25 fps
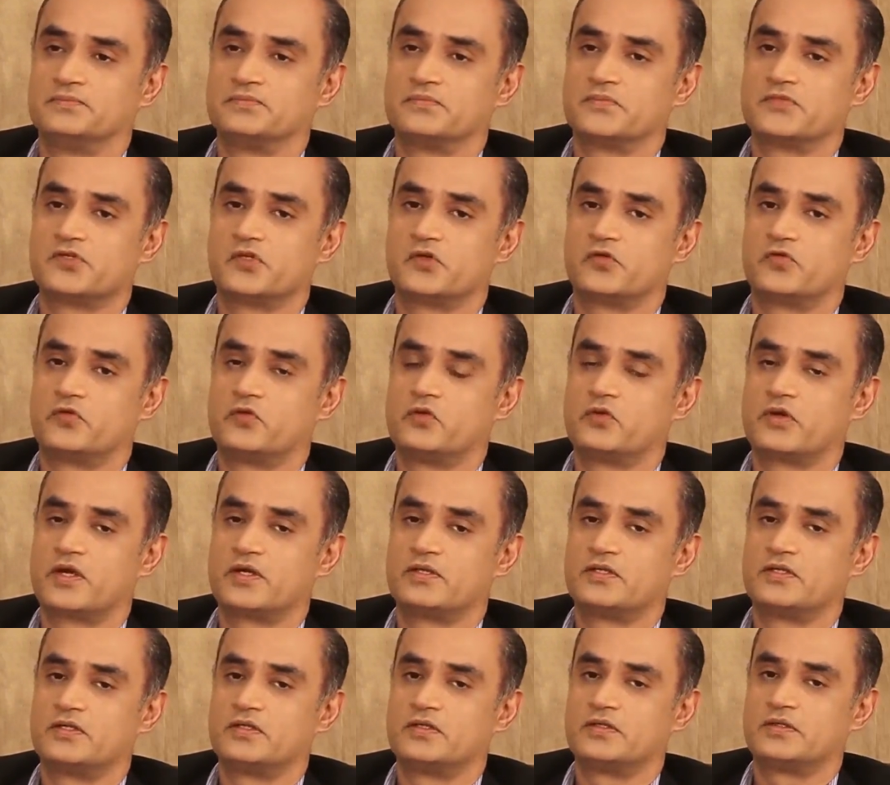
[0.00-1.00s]
So if you look
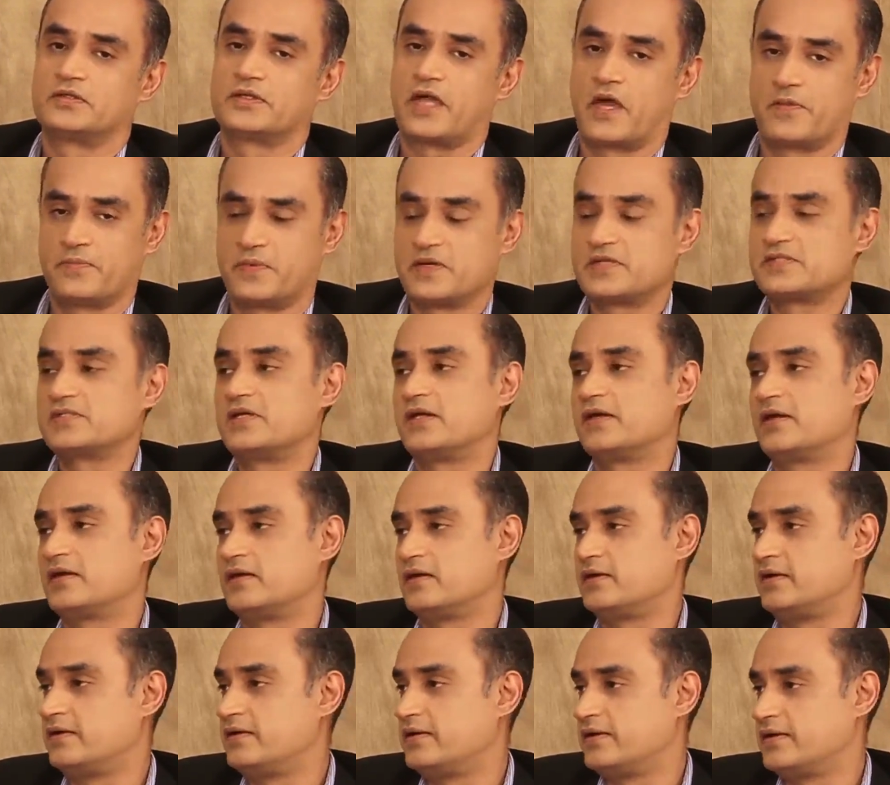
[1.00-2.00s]
at the capex cycle
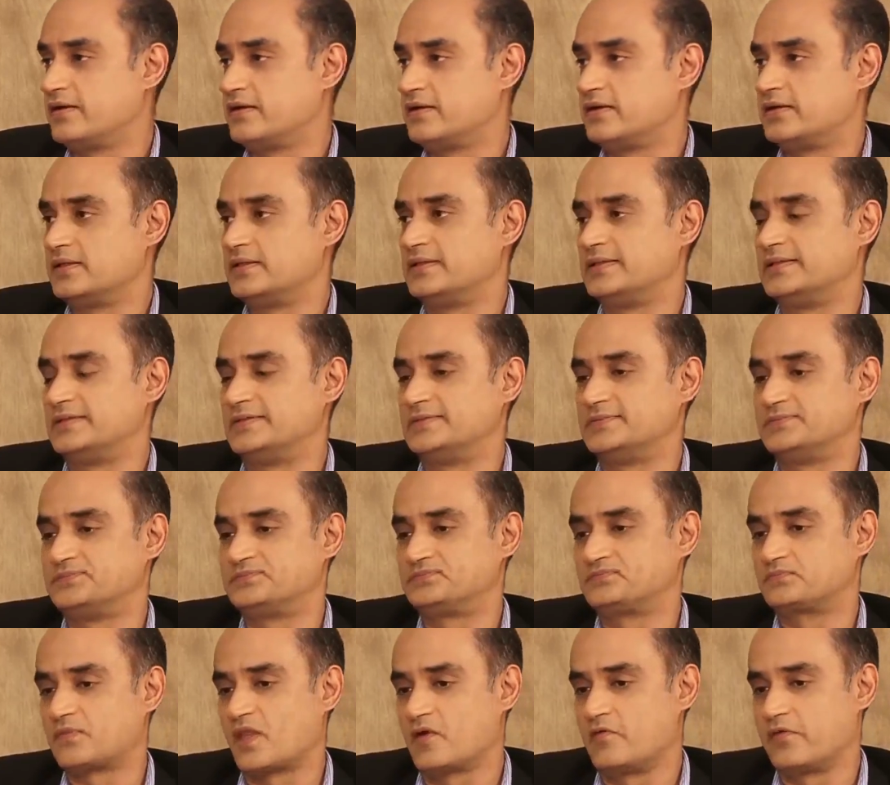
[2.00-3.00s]
in India,
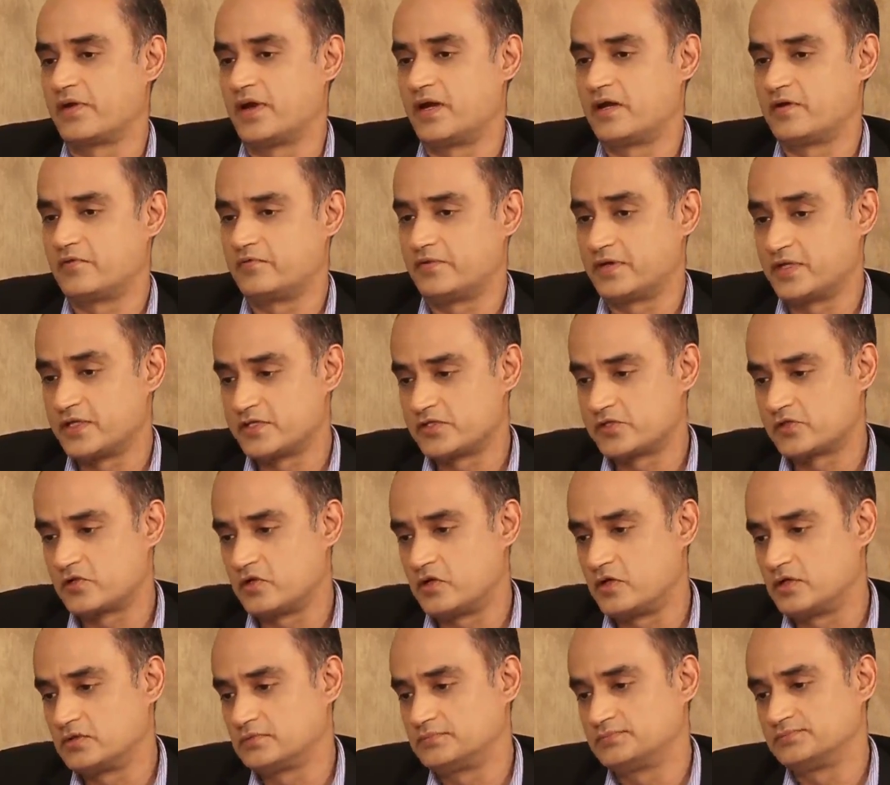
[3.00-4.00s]
we had a very
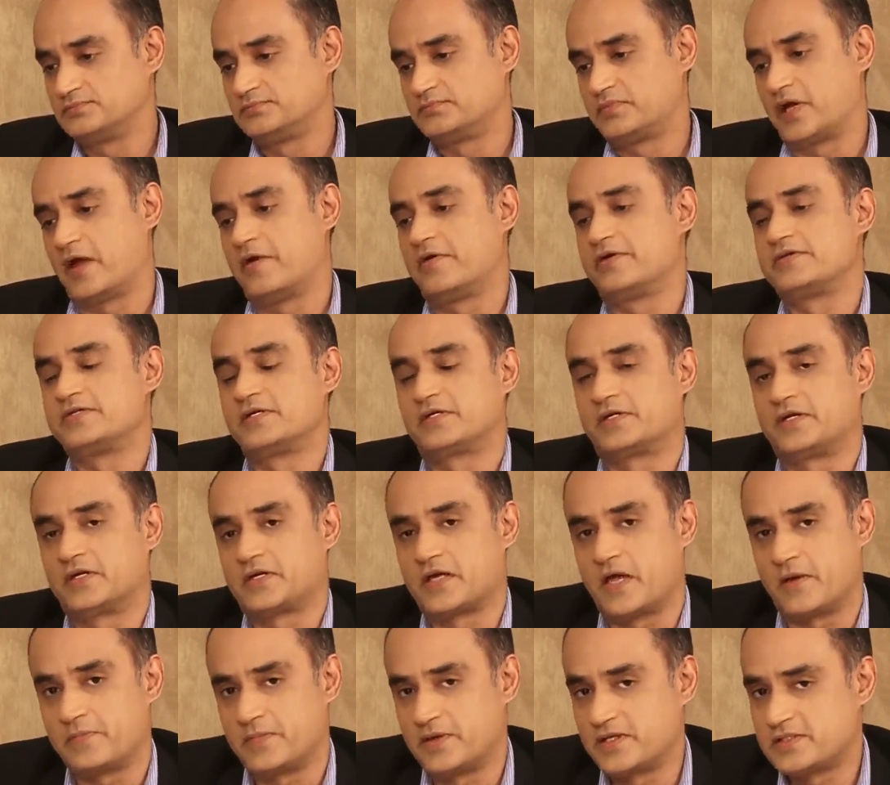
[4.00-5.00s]
strong private sector
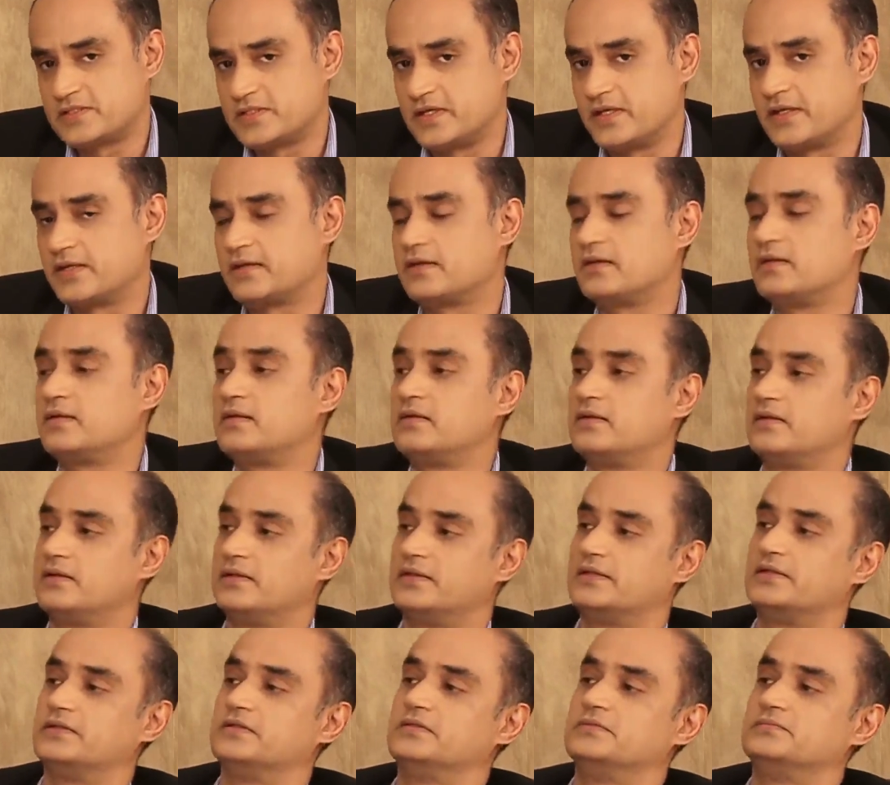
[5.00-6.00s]
capex
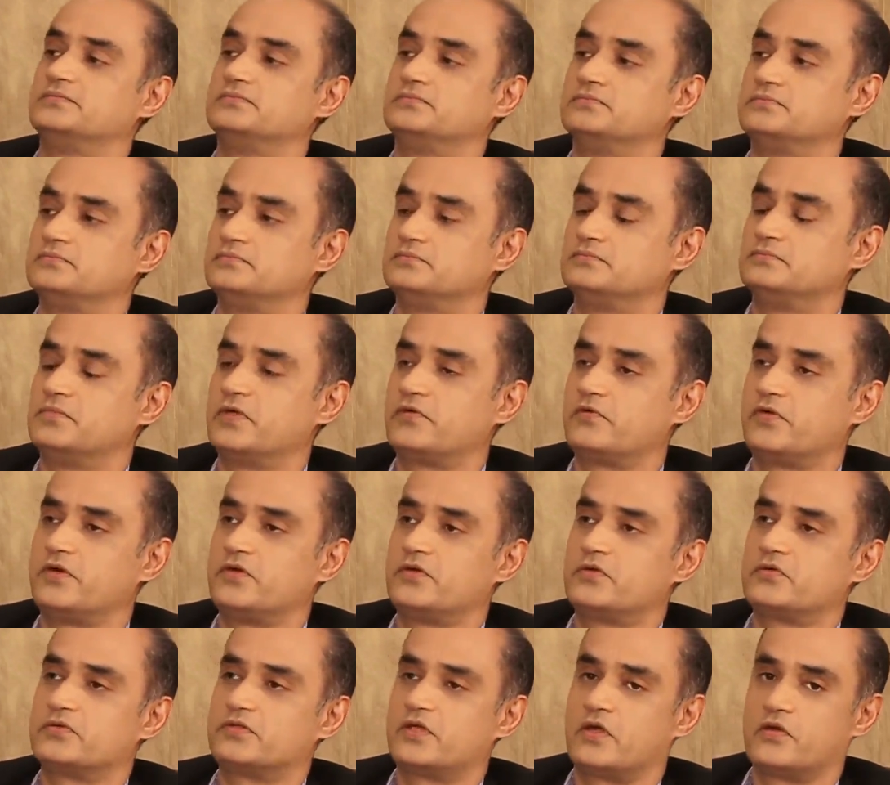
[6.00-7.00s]
cycle between
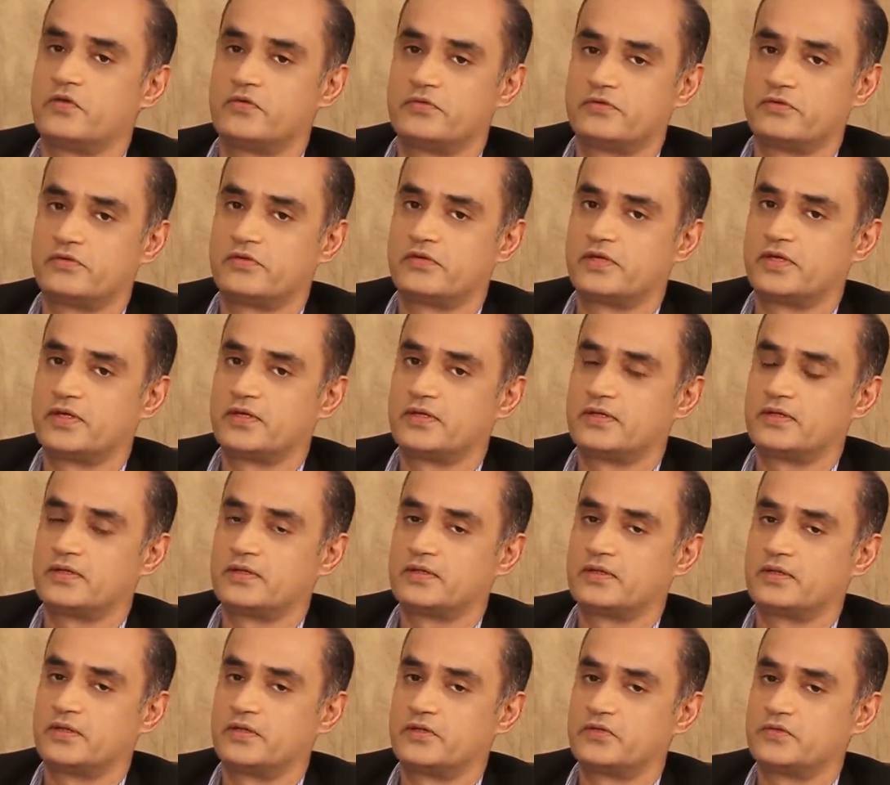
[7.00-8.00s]
2003
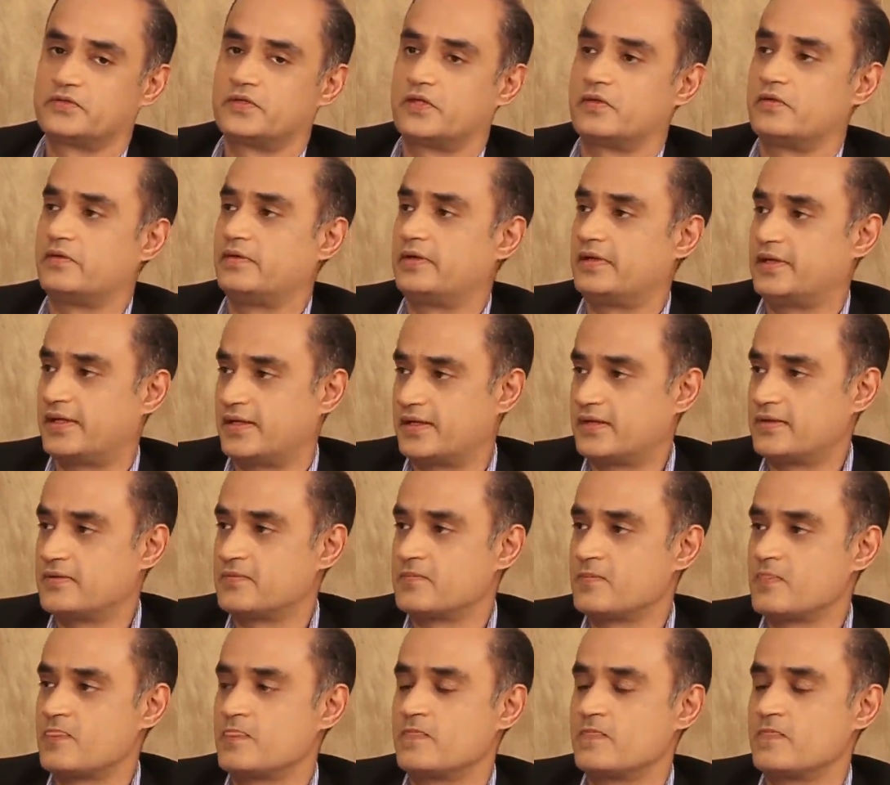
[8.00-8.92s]
and 2010.